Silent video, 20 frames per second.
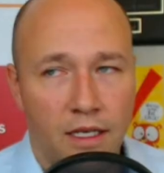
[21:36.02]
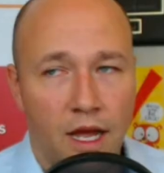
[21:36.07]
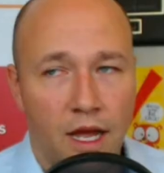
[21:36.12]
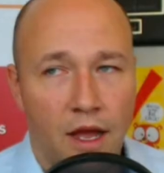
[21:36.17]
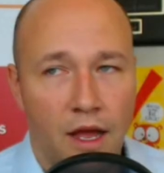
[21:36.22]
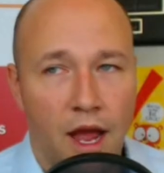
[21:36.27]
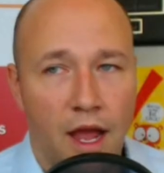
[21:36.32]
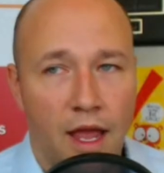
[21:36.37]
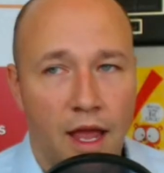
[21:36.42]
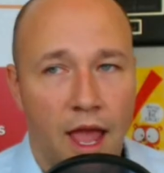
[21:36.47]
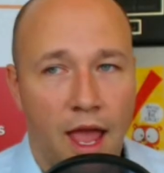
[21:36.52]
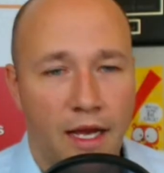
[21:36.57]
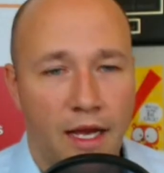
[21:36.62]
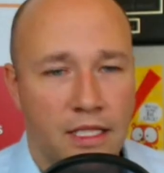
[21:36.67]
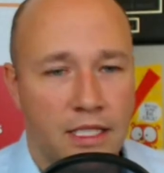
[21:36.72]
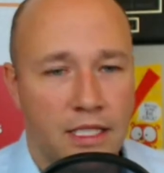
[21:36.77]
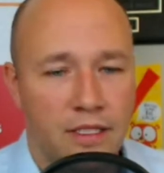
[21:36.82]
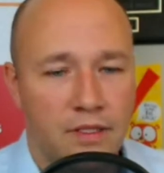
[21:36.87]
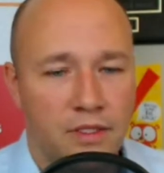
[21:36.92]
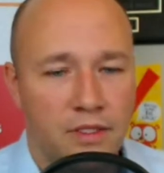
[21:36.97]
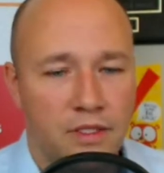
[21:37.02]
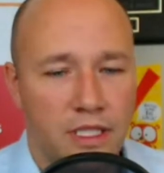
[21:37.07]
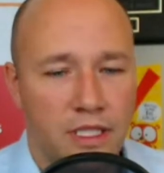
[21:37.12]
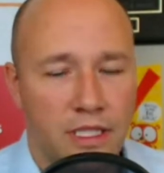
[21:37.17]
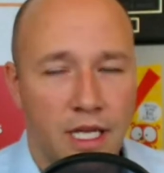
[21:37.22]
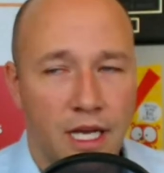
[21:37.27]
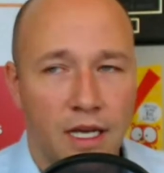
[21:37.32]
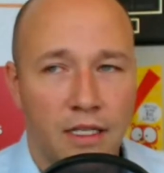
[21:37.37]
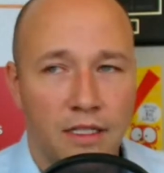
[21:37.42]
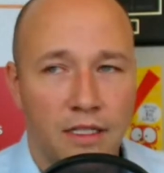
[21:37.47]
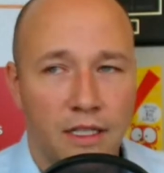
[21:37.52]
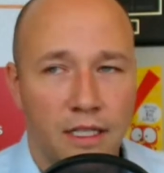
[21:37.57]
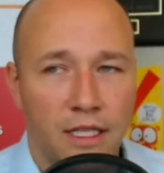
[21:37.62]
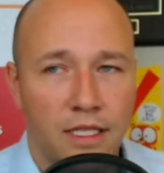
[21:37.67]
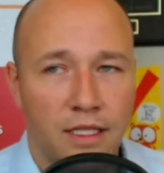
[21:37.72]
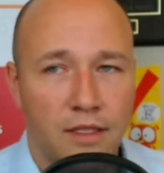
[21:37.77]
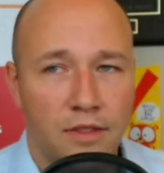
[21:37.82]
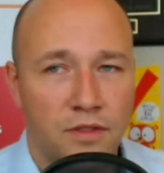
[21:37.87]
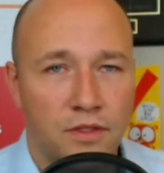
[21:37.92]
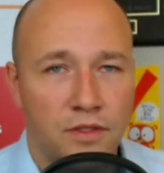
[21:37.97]
I actually usually tell
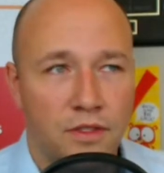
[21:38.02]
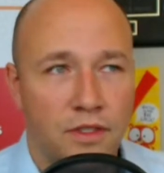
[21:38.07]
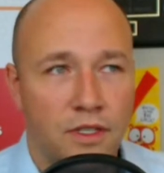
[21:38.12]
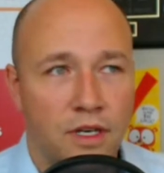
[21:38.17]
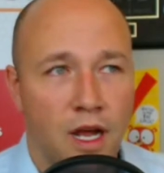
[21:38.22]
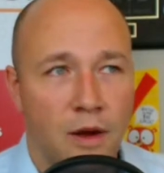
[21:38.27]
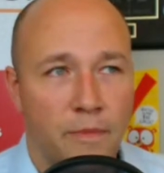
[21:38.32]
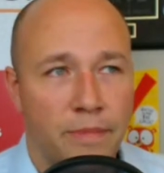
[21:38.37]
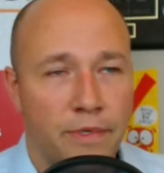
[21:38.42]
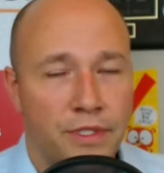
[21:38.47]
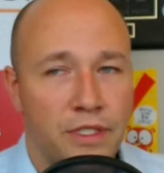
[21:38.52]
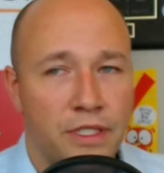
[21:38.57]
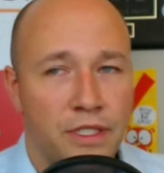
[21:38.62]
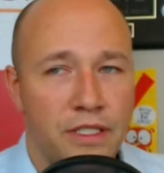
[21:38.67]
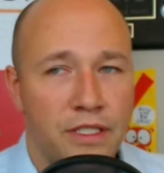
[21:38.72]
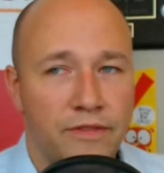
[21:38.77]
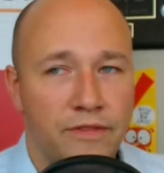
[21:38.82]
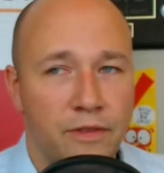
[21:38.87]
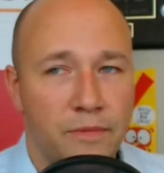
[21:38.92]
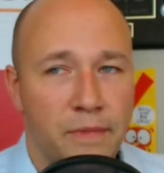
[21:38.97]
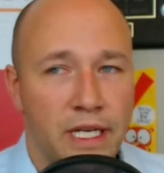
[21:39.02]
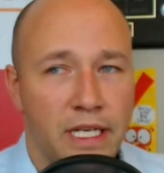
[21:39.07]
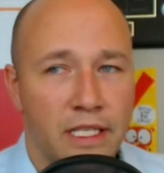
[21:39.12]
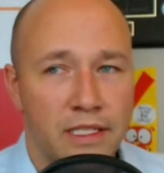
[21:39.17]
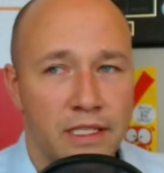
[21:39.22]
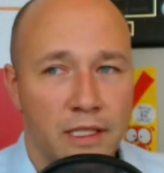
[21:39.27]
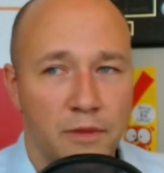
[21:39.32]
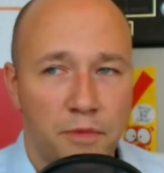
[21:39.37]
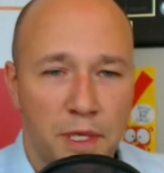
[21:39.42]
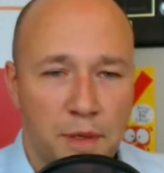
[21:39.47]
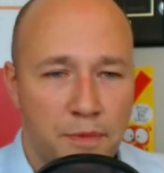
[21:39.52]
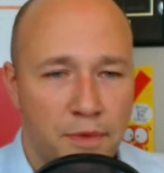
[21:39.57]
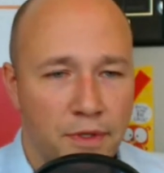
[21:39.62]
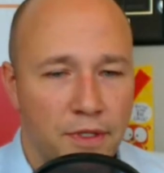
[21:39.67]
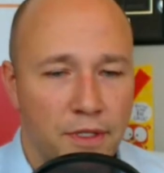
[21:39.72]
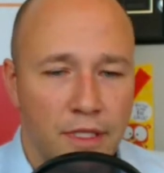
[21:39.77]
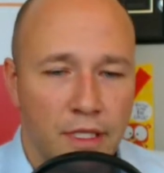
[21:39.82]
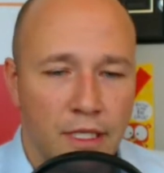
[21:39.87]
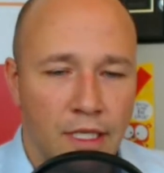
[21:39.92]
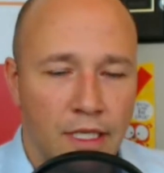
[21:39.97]
that those are an opportunity for me to send
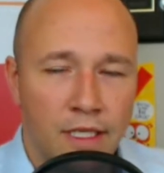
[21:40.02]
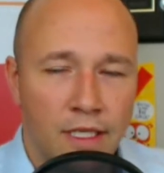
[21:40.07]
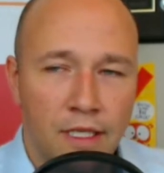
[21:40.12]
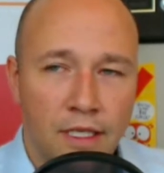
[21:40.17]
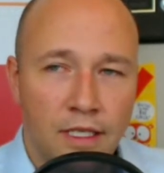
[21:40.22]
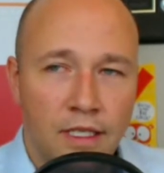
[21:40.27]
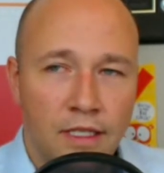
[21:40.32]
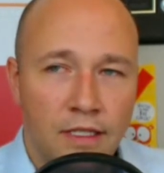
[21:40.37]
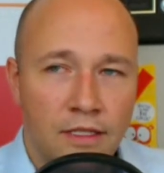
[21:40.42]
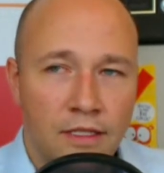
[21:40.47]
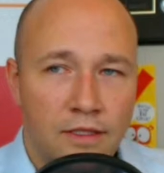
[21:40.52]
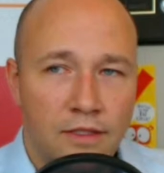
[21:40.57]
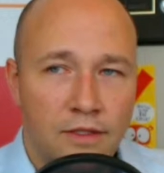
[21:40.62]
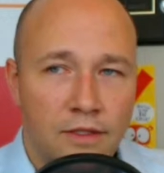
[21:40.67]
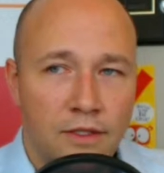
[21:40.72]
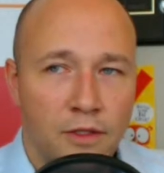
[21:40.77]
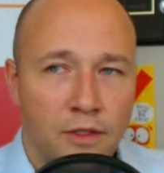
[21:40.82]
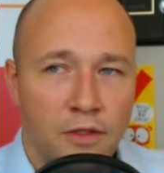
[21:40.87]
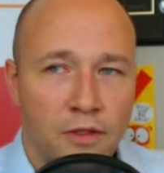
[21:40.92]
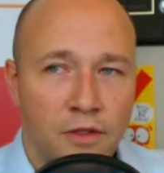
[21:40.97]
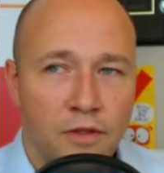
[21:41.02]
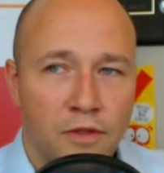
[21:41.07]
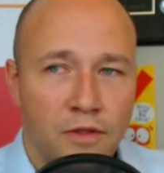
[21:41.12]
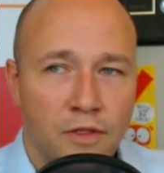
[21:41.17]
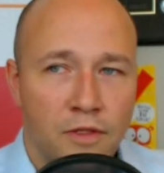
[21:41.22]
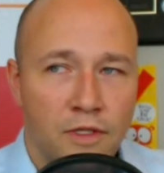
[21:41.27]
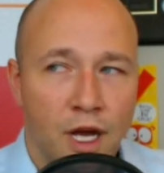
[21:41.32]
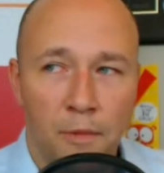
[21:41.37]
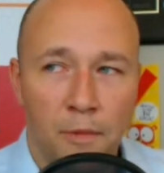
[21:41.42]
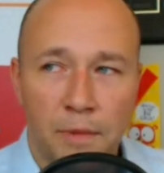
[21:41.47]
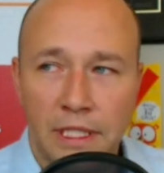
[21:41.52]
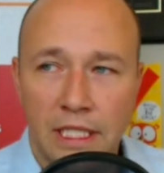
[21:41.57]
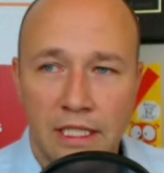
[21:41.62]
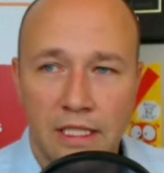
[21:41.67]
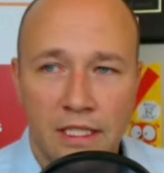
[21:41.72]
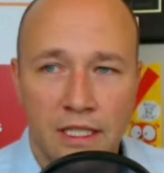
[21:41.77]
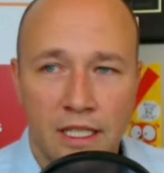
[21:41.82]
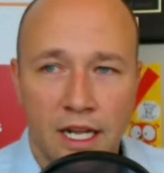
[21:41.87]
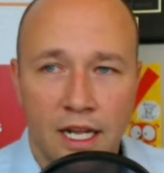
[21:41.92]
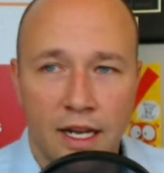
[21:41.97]
people to
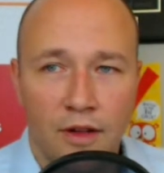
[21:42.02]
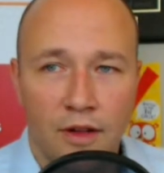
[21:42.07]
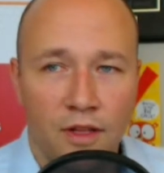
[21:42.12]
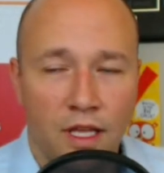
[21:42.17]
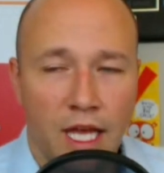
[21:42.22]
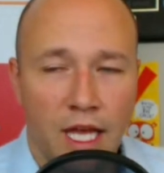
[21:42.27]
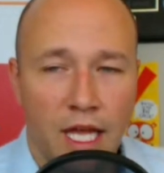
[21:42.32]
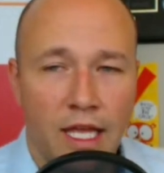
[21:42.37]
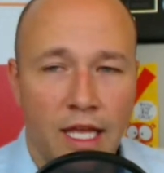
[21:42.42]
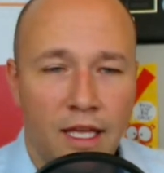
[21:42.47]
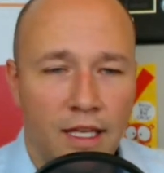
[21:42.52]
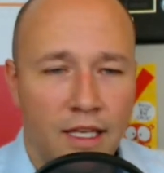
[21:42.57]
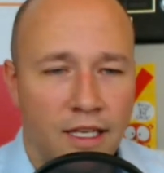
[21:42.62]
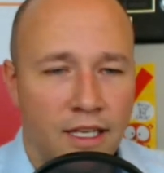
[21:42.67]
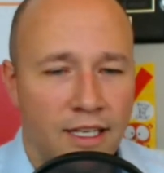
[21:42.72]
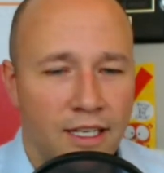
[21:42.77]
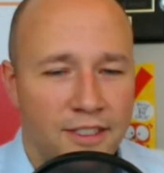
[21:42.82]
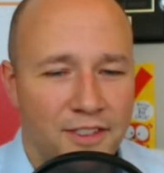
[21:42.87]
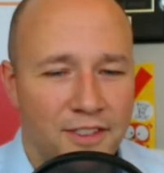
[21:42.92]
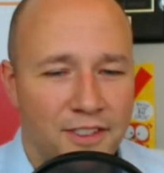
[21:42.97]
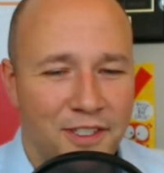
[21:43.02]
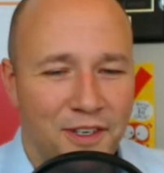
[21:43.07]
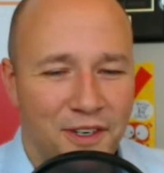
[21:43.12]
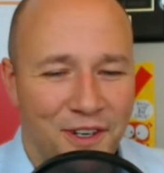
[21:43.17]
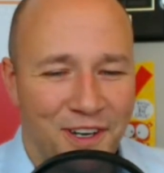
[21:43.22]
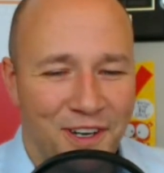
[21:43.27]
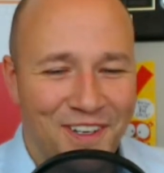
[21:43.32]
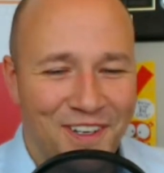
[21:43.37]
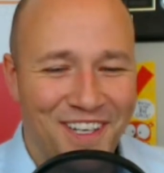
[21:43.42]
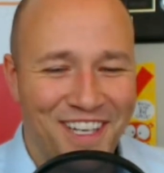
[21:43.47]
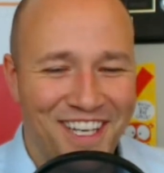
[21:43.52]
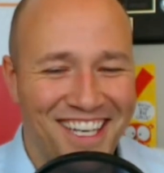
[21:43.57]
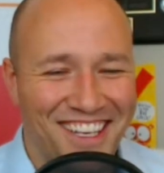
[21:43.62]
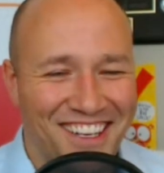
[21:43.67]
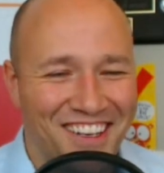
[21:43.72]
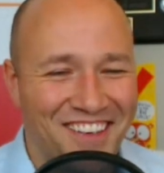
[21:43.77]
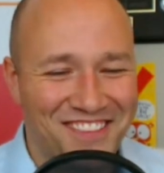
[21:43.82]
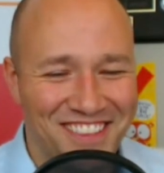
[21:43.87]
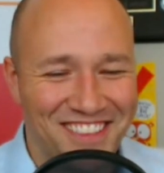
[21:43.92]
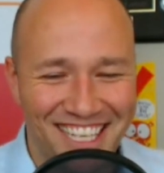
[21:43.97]
competition that I don't like. So
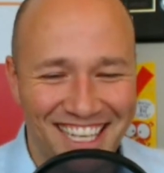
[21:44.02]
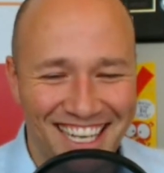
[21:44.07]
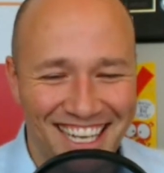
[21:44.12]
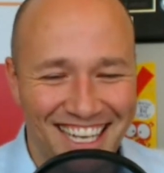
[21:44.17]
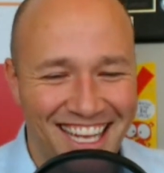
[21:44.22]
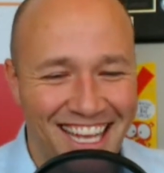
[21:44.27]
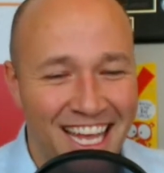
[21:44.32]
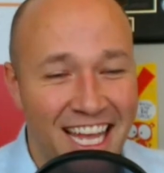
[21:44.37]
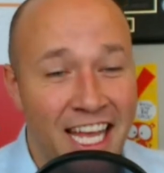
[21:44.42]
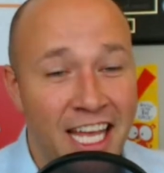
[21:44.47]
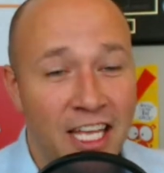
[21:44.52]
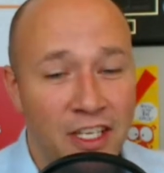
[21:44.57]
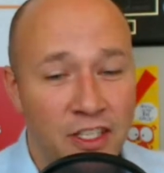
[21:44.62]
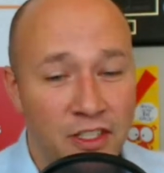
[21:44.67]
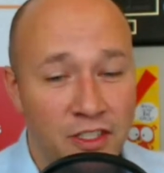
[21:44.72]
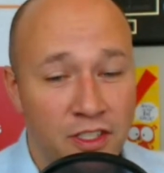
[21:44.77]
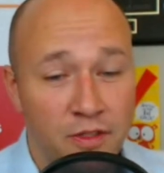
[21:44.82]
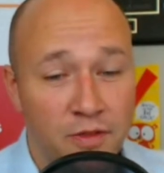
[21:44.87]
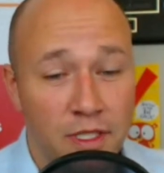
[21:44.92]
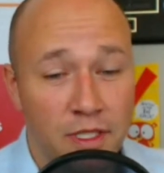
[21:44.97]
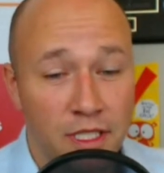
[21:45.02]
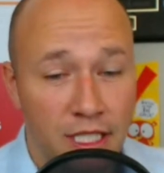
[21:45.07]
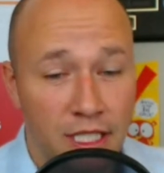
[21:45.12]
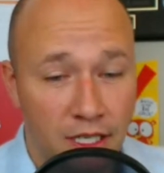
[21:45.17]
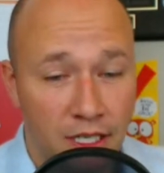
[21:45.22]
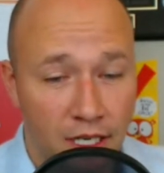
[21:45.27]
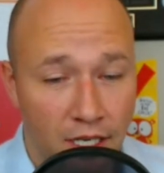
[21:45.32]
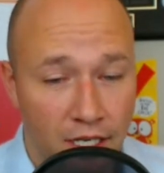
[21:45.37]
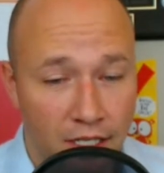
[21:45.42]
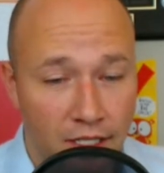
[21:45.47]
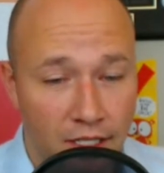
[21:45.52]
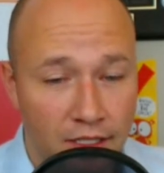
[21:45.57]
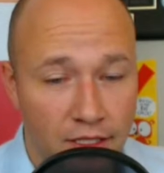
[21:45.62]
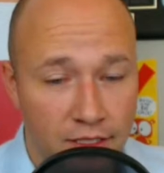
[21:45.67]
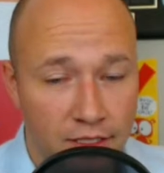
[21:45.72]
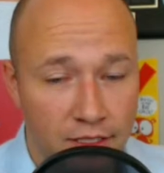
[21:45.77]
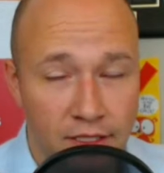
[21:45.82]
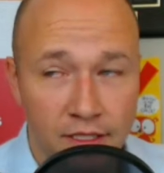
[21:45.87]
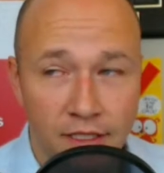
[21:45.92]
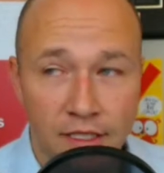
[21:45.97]
I'm like, you should really
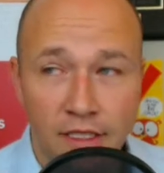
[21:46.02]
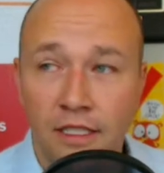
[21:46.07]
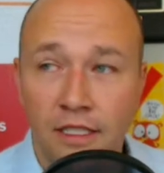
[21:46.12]
call